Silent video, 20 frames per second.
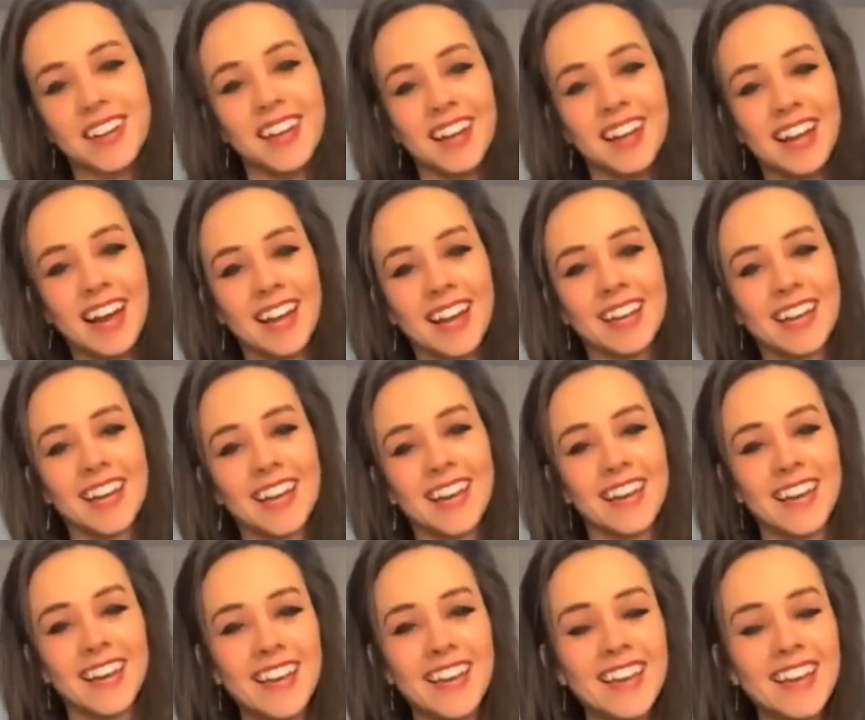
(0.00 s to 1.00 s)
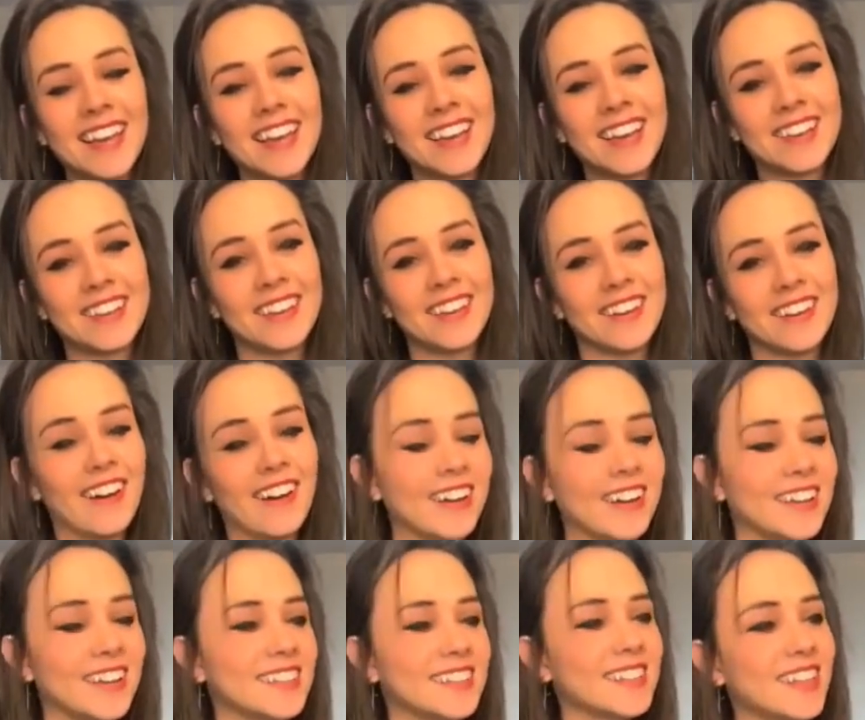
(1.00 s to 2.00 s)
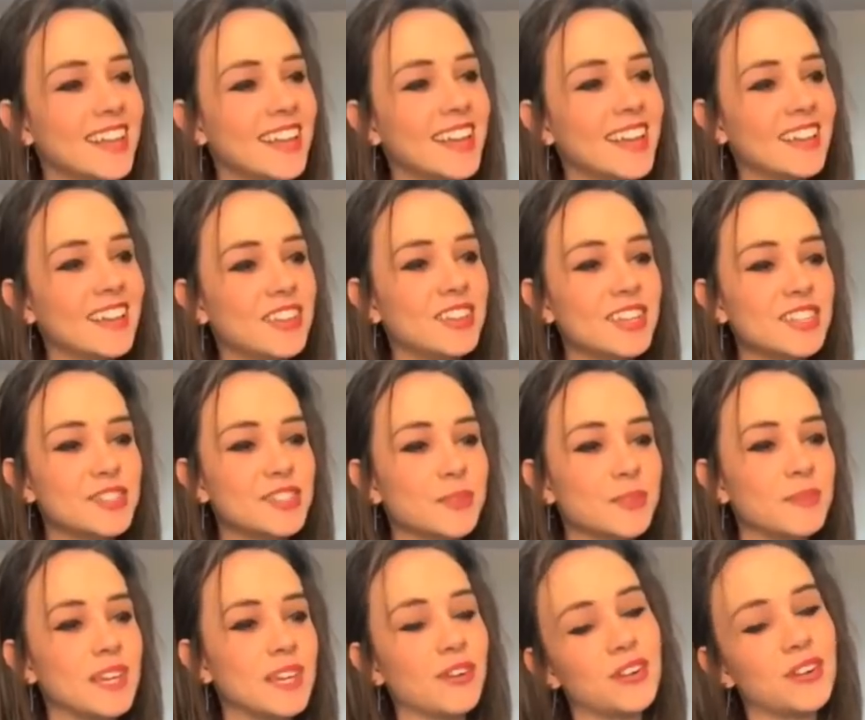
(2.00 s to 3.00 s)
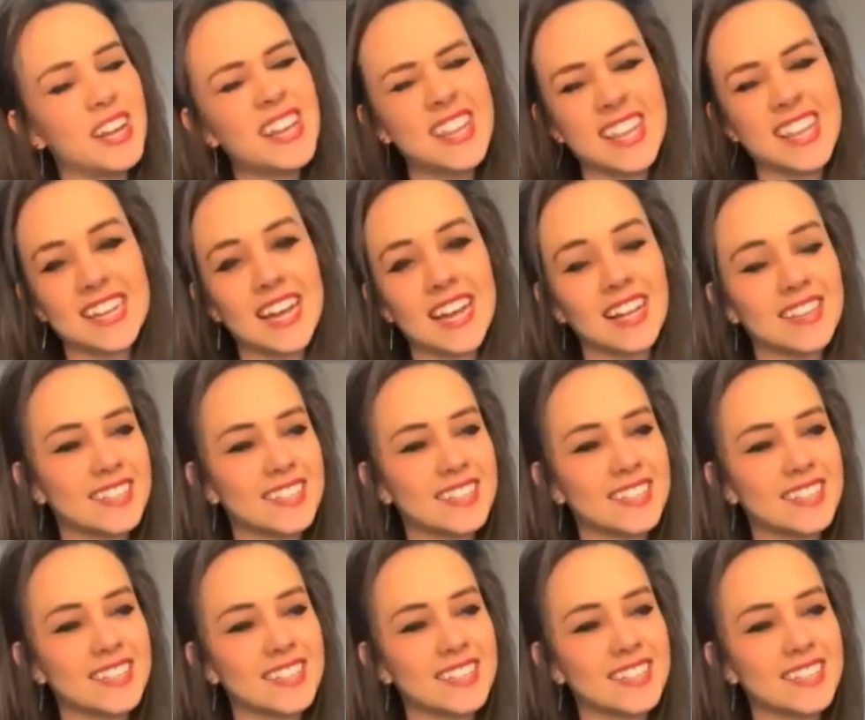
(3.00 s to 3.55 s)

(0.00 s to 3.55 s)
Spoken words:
Like, is you need to be original.